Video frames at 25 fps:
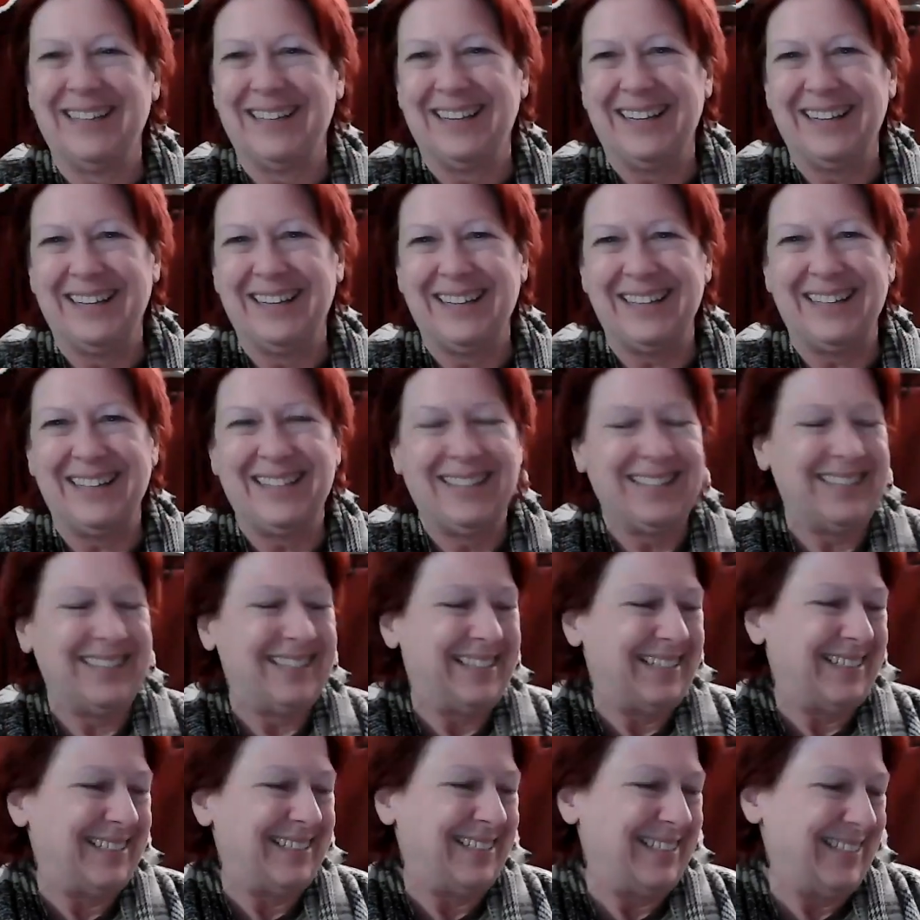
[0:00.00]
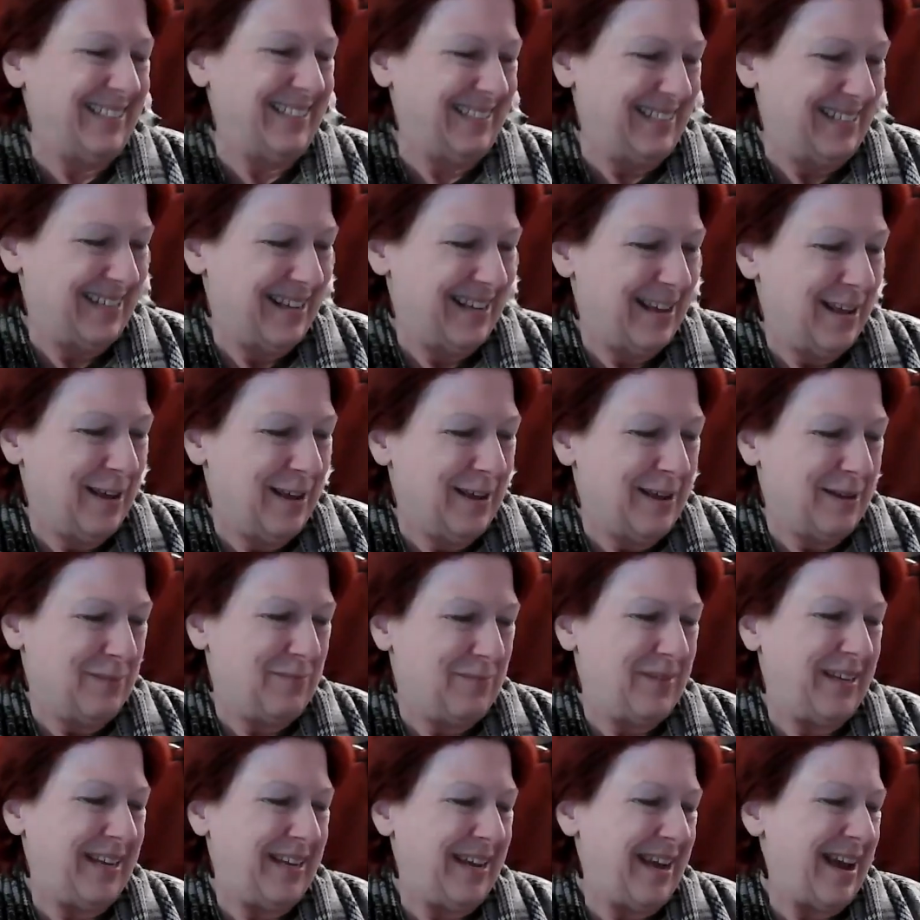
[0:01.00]

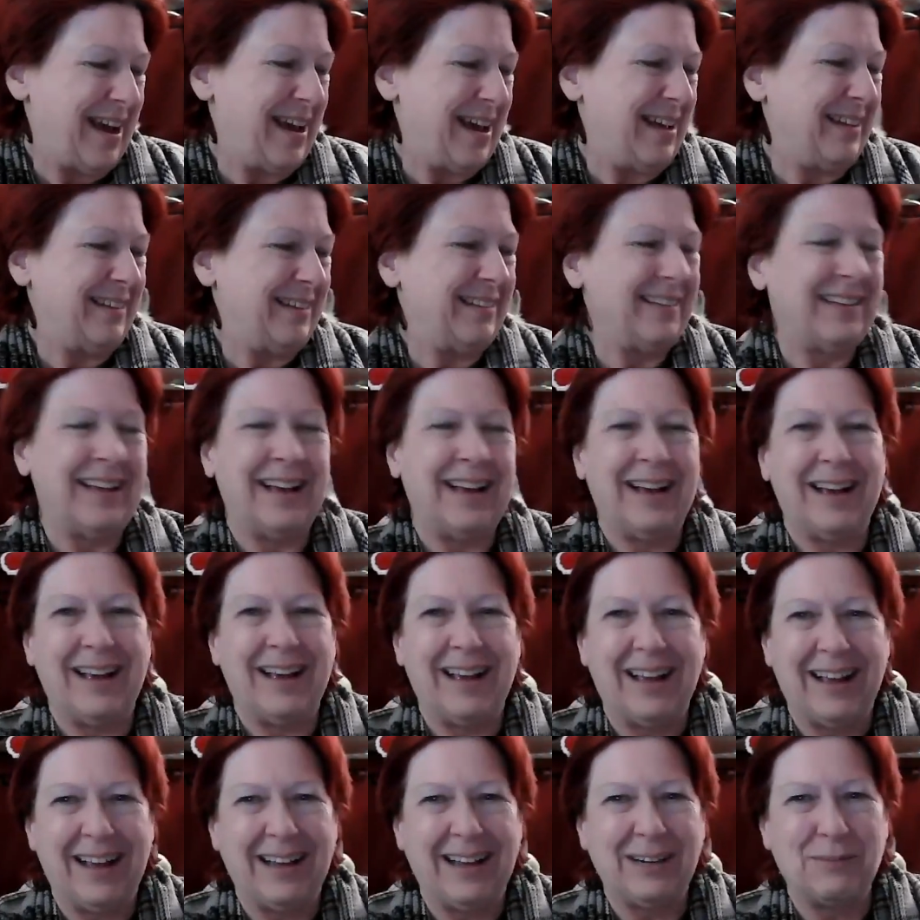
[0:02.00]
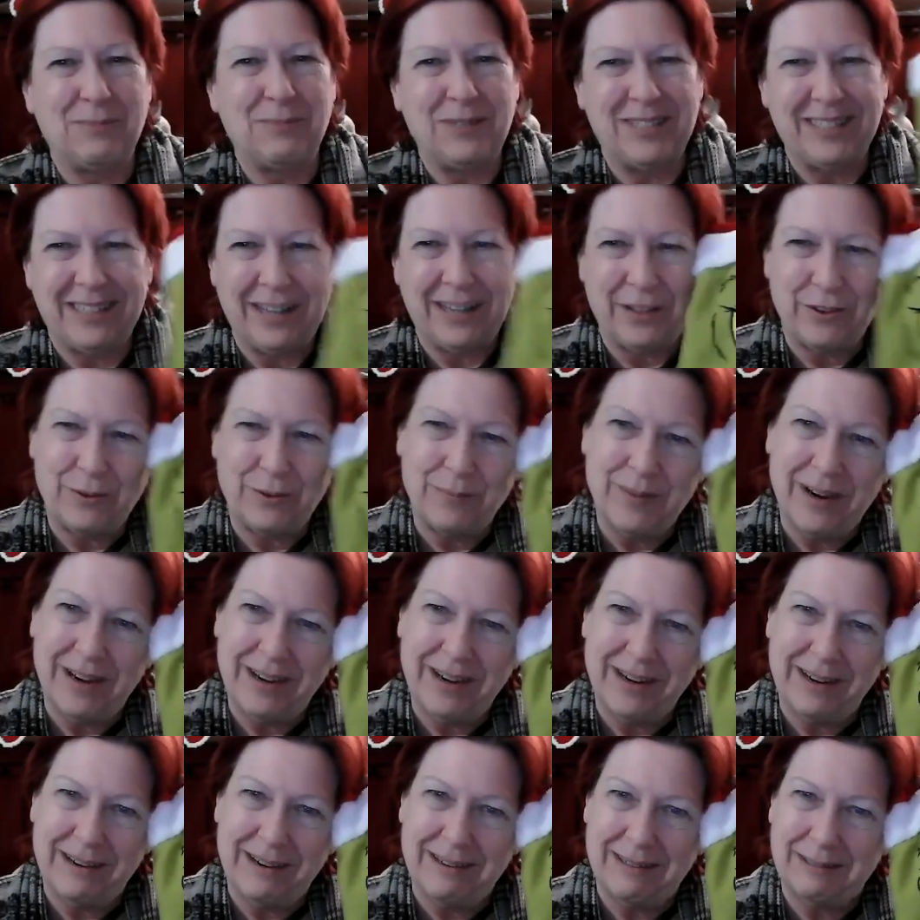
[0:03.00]
But yeah, I can put together
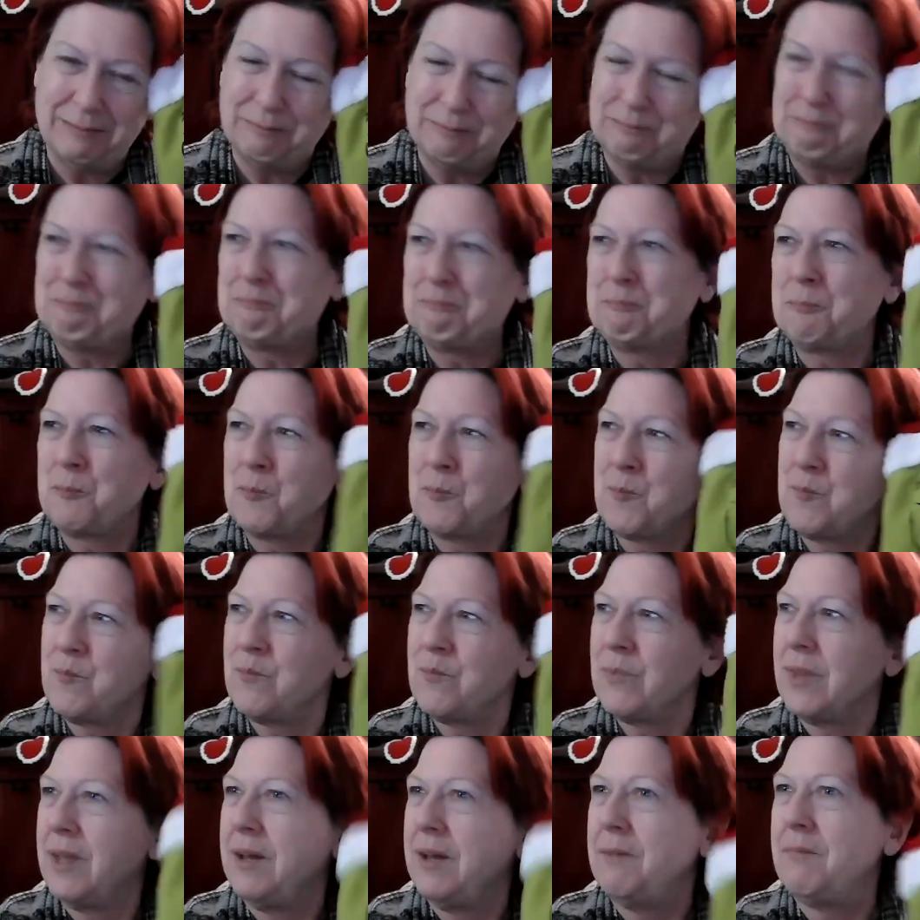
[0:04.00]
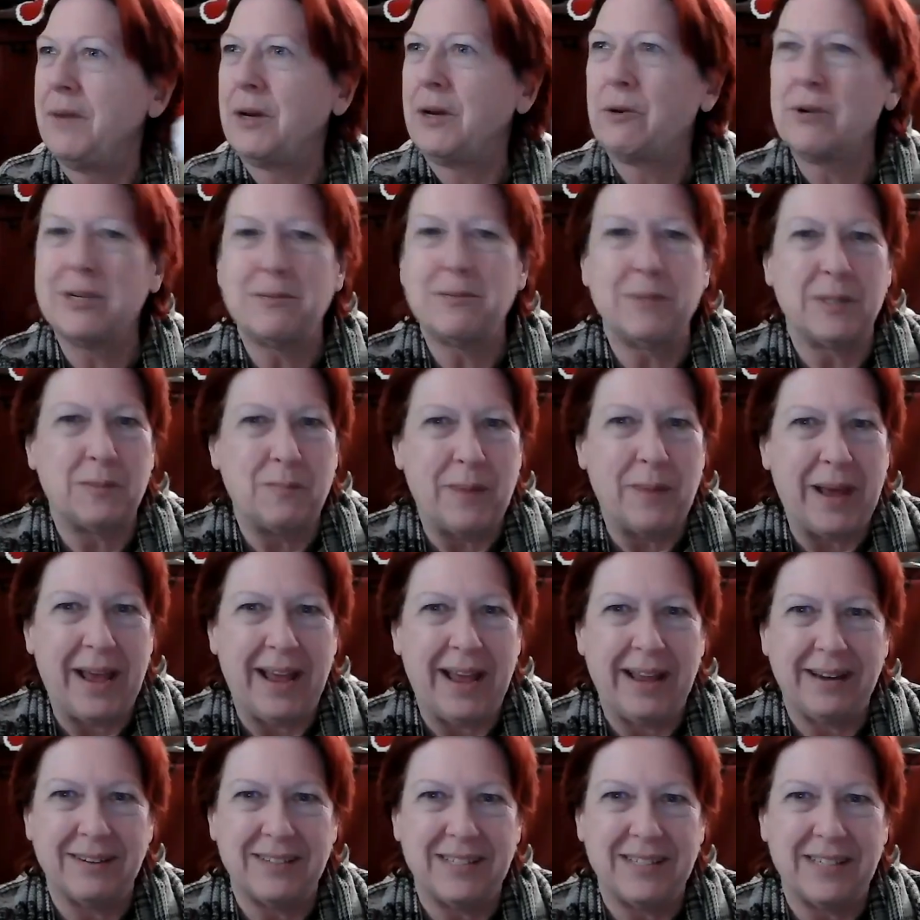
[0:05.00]
my my Christmas
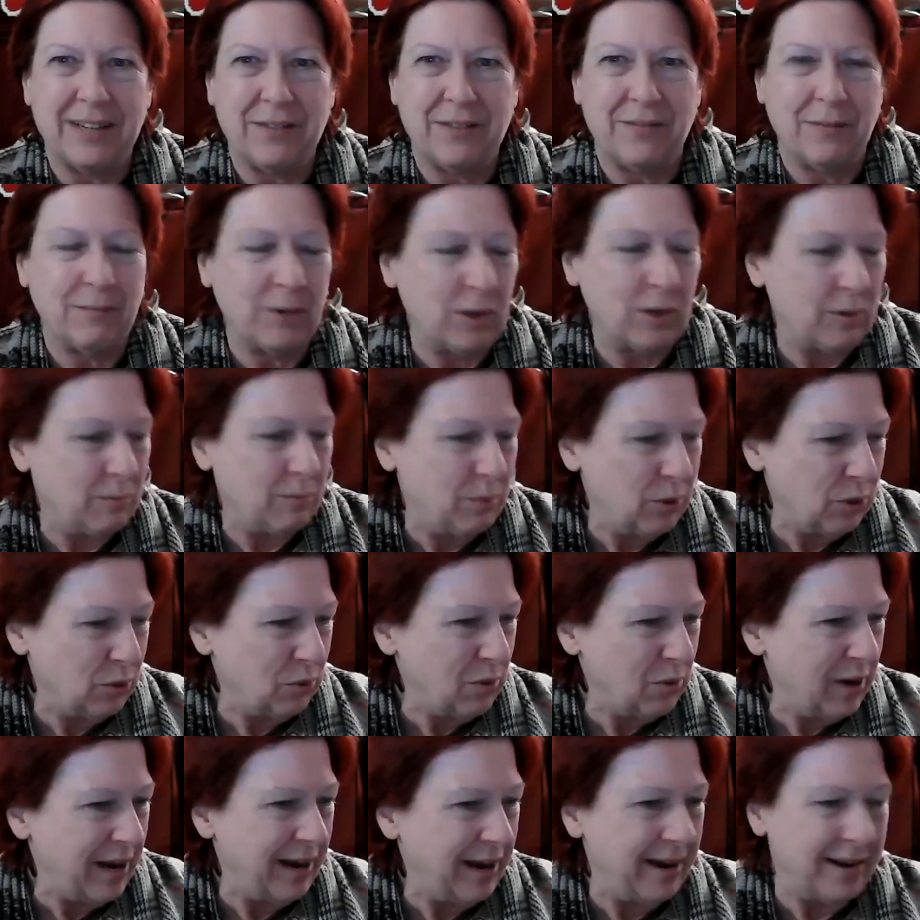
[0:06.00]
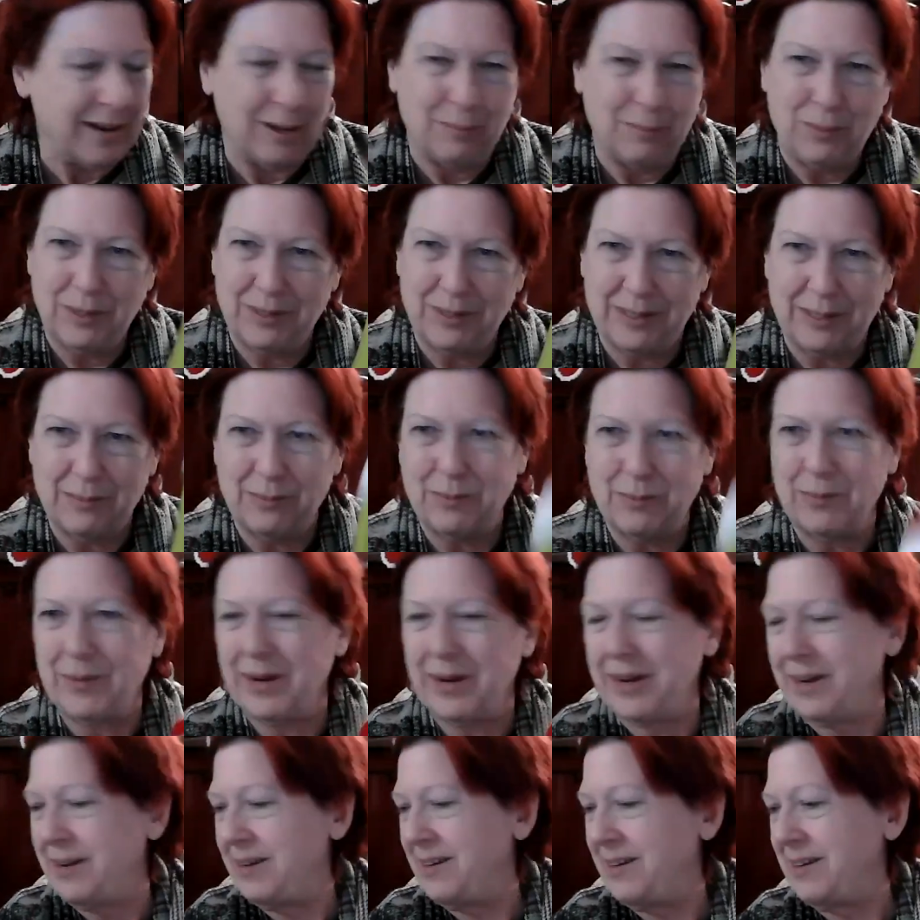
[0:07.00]
bag of stuff I'm gonna put away, and I'll put some of
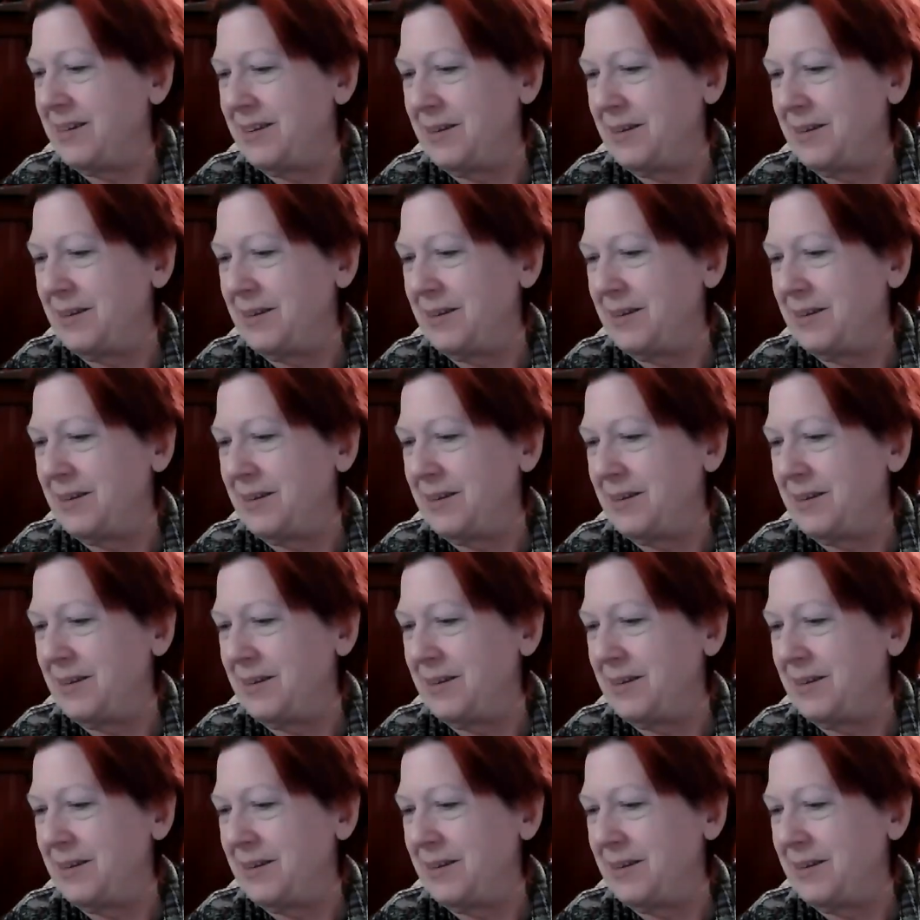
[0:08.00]
my